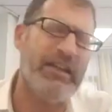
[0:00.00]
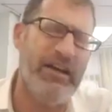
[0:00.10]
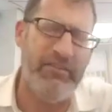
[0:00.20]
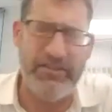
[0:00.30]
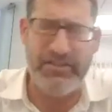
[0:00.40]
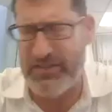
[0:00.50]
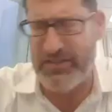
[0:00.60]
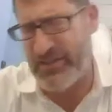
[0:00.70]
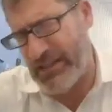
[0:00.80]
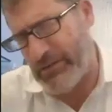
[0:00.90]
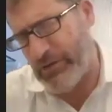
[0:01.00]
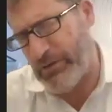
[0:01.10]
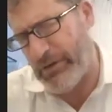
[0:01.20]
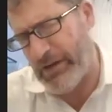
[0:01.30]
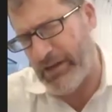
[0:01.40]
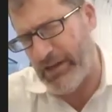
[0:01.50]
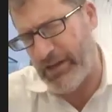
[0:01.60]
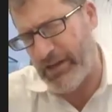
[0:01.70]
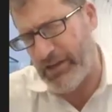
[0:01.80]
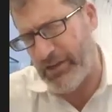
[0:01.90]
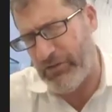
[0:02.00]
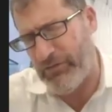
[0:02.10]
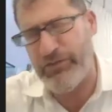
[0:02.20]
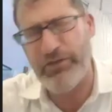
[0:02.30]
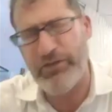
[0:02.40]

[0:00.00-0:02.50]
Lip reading: Lawrence, and we could buy a 3-foot